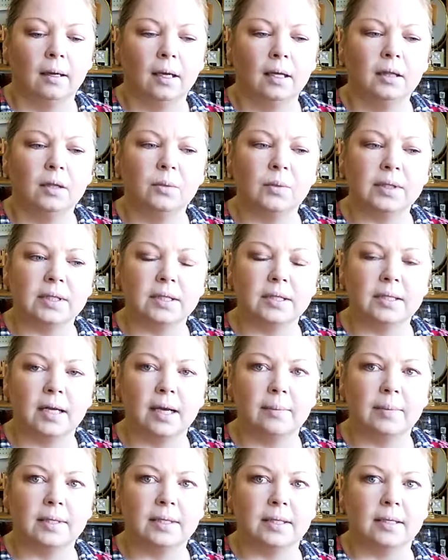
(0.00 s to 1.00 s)
In the
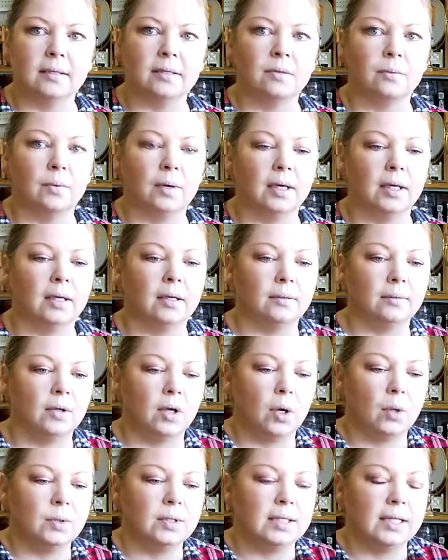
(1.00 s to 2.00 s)
wintertime, I tend to want to
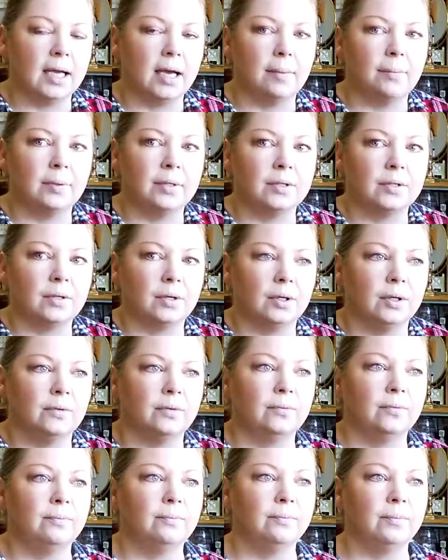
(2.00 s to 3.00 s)
cozy up and sort of
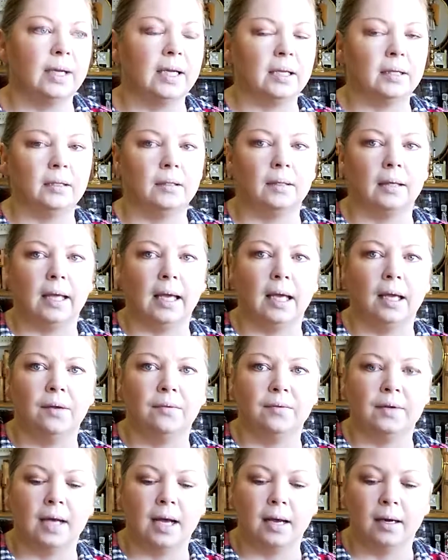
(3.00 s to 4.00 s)
make a little cave
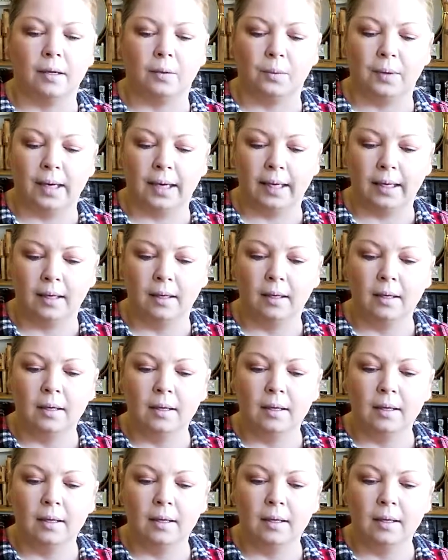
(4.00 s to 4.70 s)
and hide away.